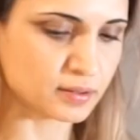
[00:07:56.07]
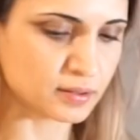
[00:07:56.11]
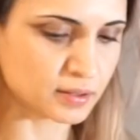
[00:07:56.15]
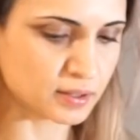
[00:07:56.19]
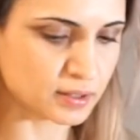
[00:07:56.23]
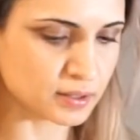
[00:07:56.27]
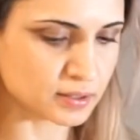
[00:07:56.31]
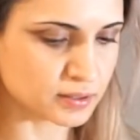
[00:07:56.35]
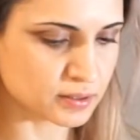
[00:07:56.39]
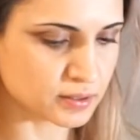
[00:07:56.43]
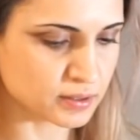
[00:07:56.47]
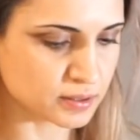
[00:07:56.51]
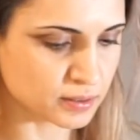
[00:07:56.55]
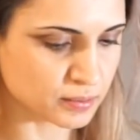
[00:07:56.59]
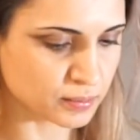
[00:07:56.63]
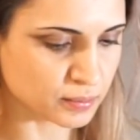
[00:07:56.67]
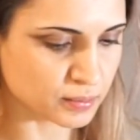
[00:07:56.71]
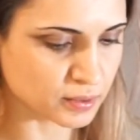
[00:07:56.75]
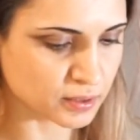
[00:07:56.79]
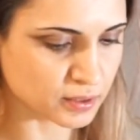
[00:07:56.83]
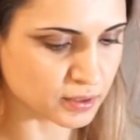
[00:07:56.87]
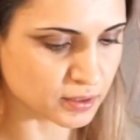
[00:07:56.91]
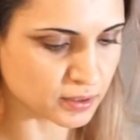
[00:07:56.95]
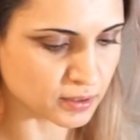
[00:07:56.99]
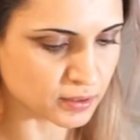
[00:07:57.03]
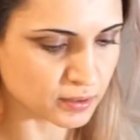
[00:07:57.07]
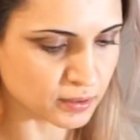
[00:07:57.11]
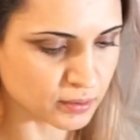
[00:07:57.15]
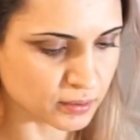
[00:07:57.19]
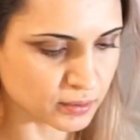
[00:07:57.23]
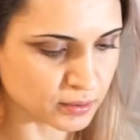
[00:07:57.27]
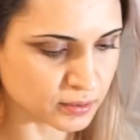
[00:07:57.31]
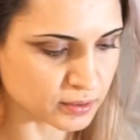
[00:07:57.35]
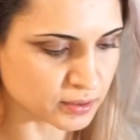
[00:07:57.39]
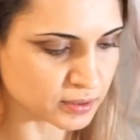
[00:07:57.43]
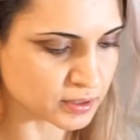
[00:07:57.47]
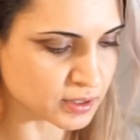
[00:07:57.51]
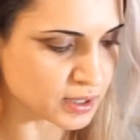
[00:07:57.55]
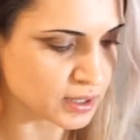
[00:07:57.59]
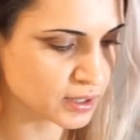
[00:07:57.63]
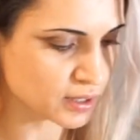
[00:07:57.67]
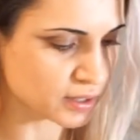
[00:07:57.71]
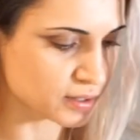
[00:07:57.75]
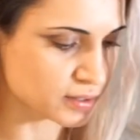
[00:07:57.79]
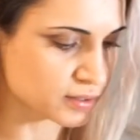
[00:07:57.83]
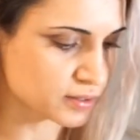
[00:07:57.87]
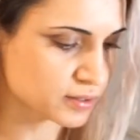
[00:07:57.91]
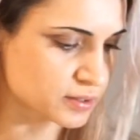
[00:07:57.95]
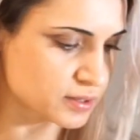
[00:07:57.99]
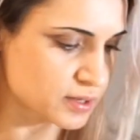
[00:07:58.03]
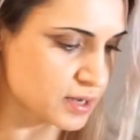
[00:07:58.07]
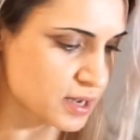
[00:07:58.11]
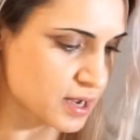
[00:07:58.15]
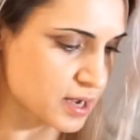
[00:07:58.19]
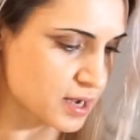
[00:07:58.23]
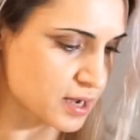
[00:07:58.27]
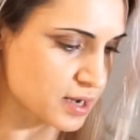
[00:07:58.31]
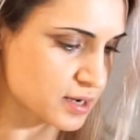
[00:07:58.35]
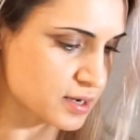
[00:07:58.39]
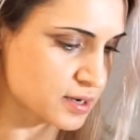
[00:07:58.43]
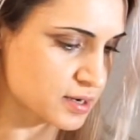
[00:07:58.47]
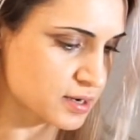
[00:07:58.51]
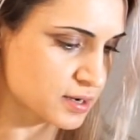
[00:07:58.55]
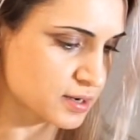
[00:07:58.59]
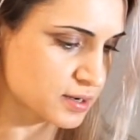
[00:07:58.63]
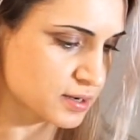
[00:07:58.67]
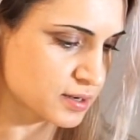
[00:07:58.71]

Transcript: Let's see what it looks like inside.